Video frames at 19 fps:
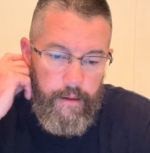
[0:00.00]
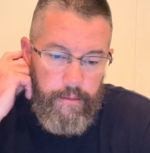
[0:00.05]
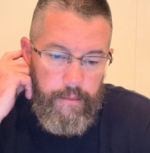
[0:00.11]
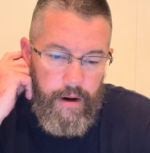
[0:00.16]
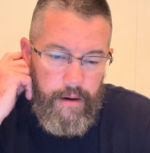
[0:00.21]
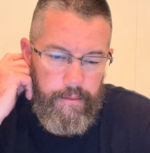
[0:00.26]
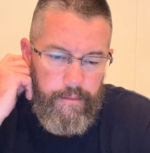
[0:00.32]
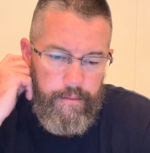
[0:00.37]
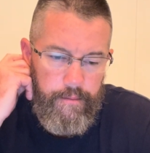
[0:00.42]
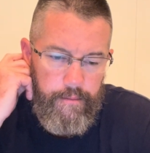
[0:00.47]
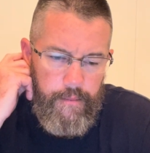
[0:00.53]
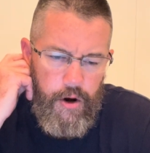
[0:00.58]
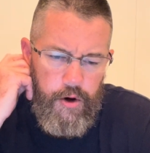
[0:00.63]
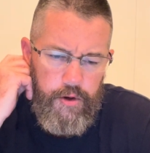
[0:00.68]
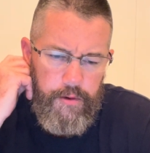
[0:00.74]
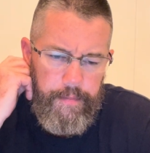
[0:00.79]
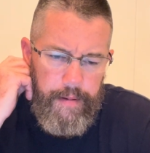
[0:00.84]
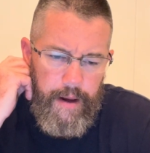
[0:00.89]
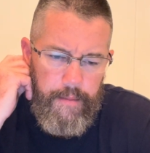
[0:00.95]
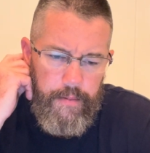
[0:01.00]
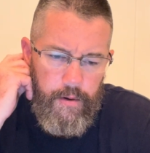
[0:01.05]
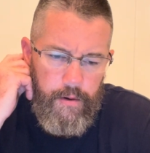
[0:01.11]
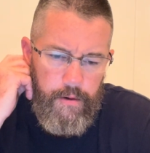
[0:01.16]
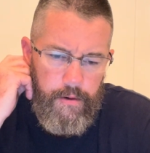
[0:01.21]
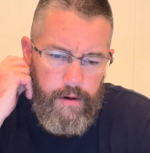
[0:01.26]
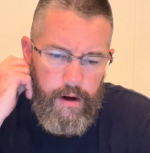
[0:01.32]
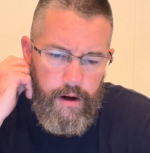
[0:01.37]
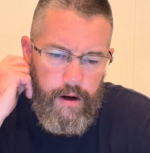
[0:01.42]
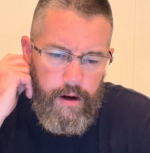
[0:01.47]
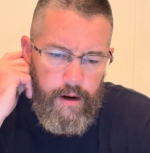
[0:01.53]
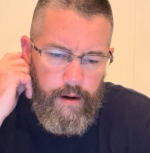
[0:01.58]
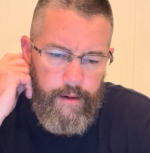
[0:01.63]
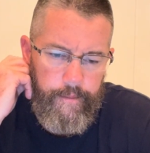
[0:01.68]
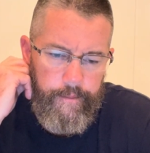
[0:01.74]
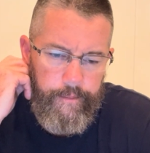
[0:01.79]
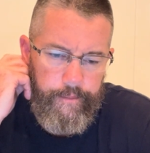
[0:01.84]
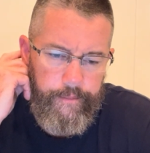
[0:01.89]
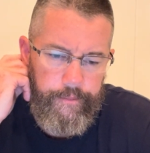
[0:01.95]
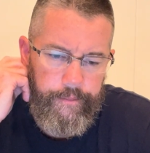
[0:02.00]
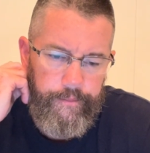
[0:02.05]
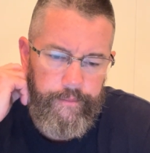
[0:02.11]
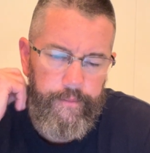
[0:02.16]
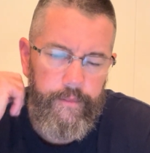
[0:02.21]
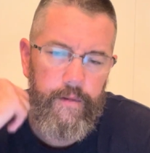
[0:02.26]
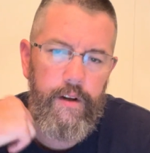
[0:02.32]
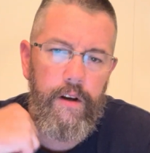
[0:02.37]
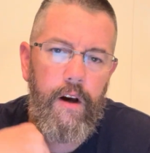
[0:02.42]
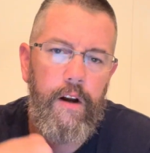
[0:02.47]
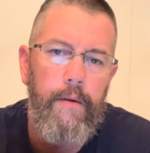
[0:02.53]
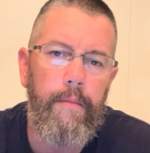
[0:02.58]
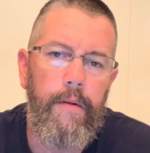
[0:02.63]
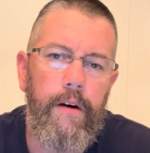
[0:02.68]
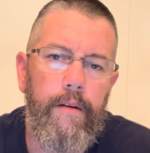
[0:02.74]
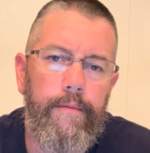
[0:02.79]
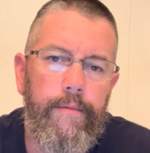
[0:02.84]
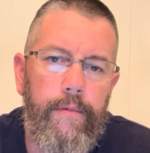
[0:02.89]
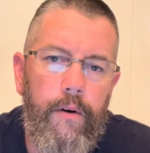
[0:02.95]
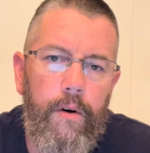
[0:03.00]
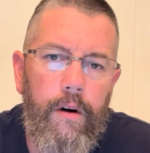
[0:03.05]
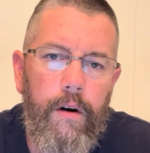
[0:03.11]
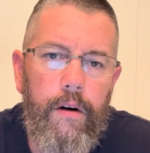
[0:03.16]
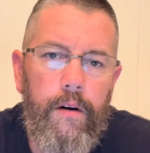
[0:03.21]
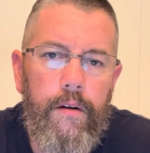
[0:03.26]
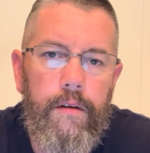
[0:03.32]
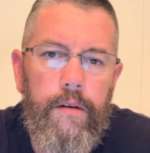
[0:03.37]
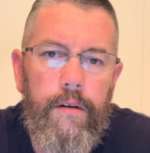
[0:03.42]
But most people cut them up for